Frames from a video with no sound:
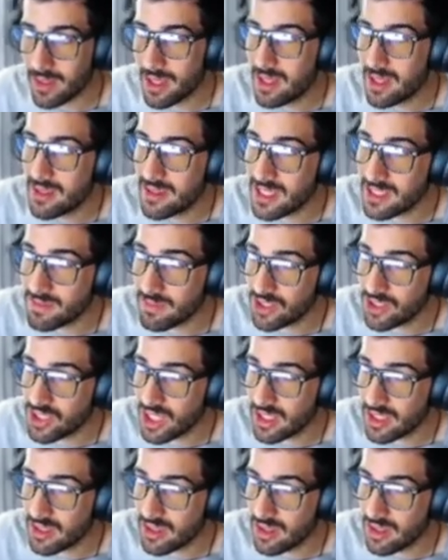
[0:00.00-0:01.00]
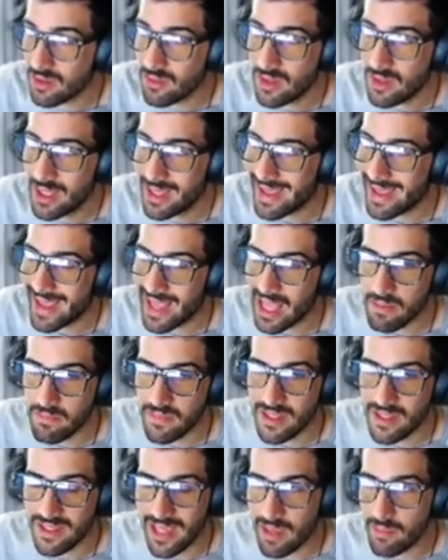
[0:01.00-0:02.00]
This Magellan, though, is
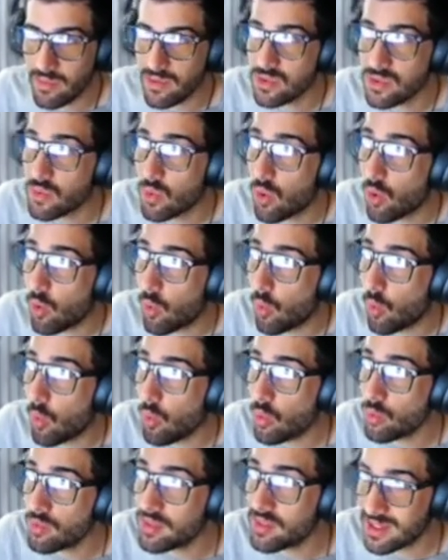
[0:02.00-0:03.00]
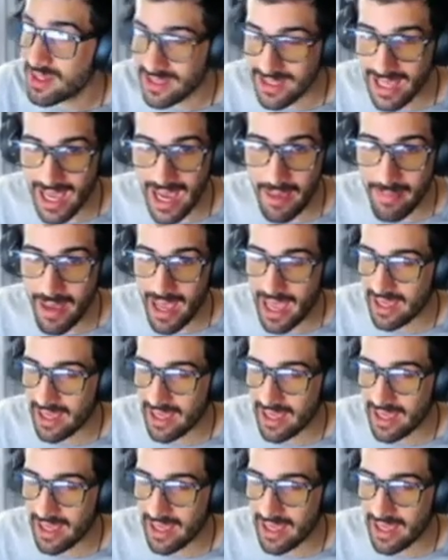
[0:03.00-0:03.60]
able to hold this guy back.